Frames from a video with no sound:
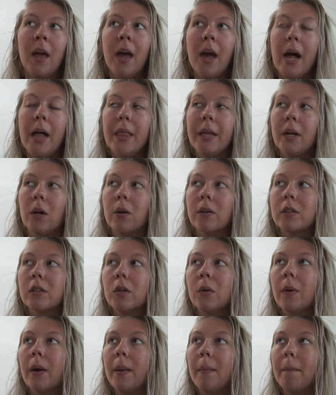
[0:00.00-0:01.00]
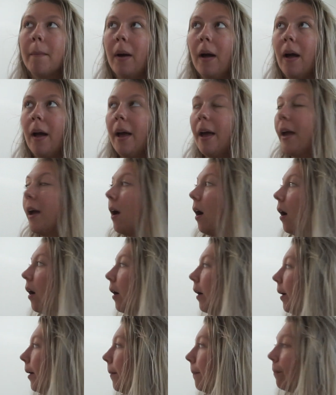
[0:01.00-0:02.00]
And then also in
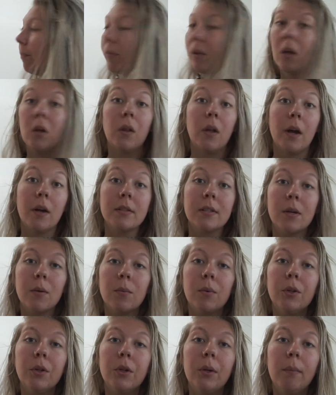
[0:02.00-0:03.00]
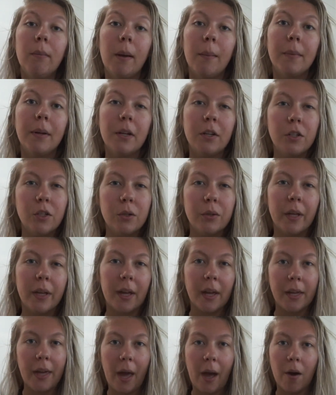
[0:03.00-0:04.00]
my closet room, I'm gonna do like
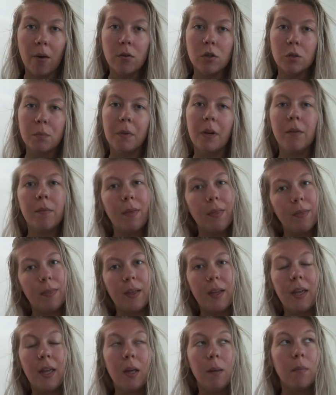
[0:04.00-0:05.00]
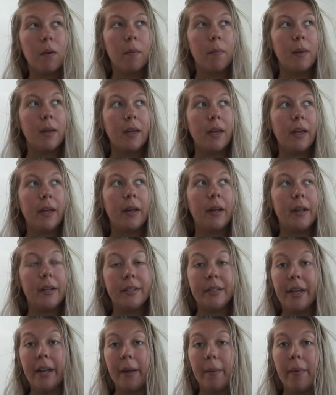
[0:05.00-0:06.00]
a couch, but I've been thinking about making it a
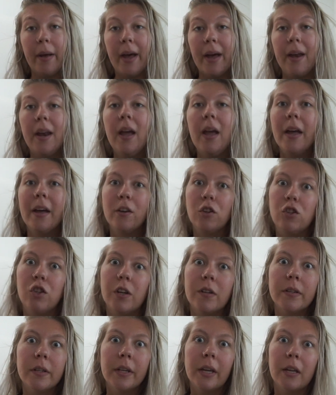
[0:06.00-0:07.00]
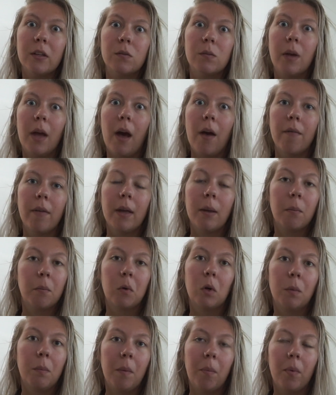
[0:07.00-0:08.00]
day bed just in case we have like
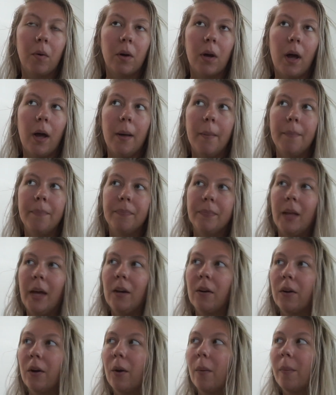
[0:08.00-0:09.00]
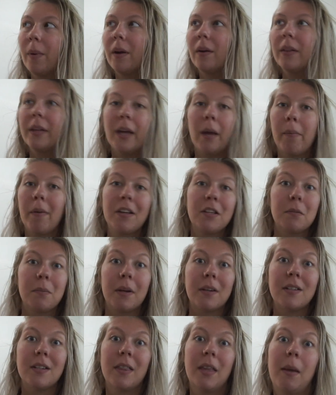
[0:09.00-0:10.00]
more people come. I don't know, apparently I'm
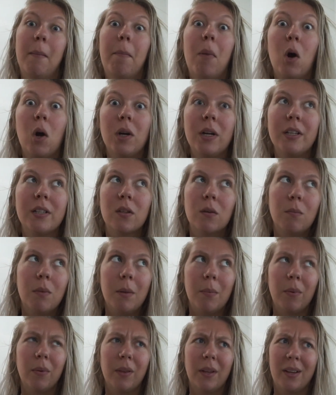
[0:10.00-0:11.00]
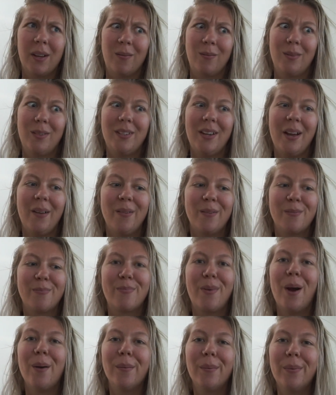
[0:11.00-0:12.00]
expecting like parties of people to come stay, which
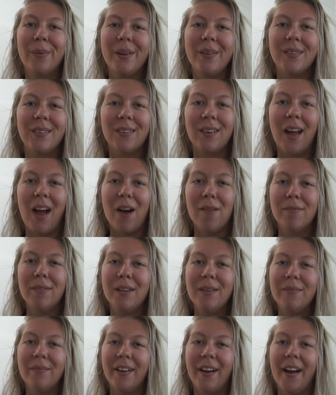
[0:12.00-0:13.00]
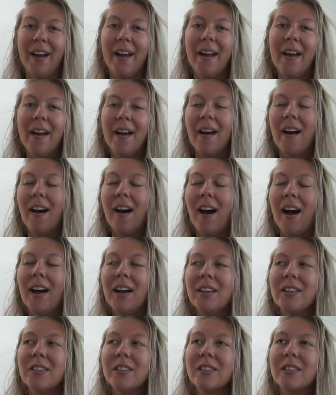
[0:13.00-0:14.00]
probably won't happen, but
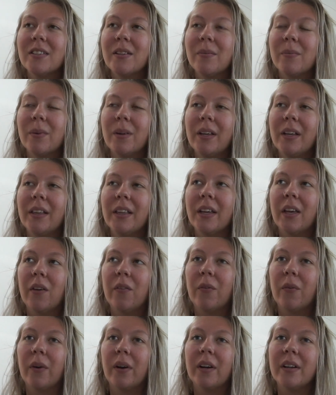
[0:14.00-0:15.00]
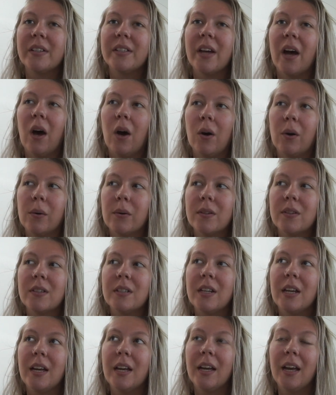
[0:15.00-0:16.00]
I just am really looking forward to
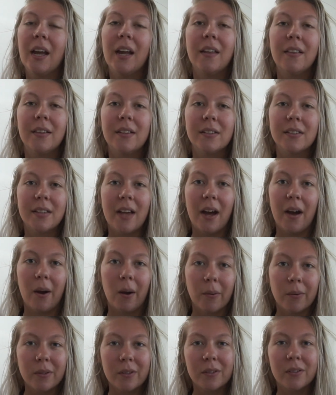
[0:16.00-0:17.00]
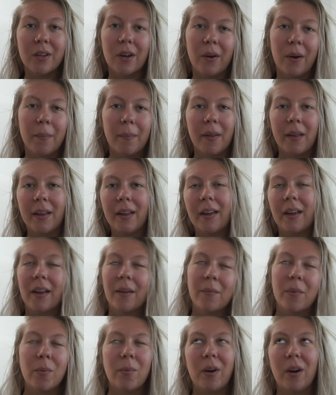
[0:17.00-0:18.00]
hosting in this house. So I'm like,
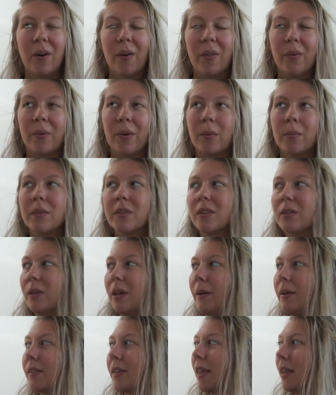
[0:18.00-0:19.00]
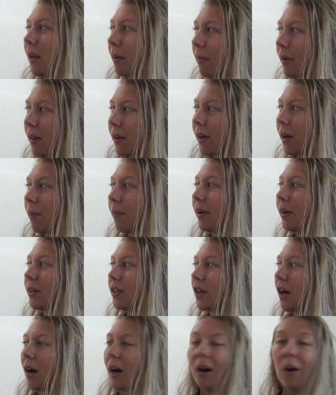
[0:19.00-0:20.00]
prepare all the rooms. So anyways, I think I'm gonna look up a
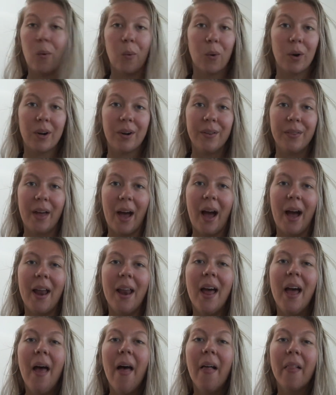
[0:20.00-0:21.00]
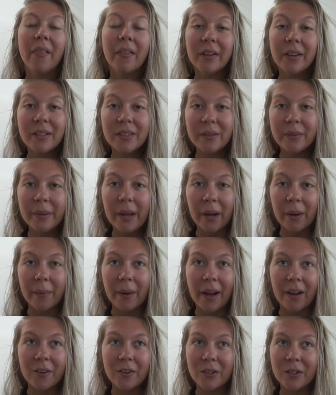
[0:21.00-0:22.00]
guitar, order that, look at some air
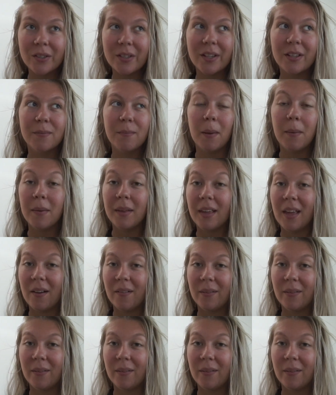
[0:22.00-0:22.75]
mattresses, maybe get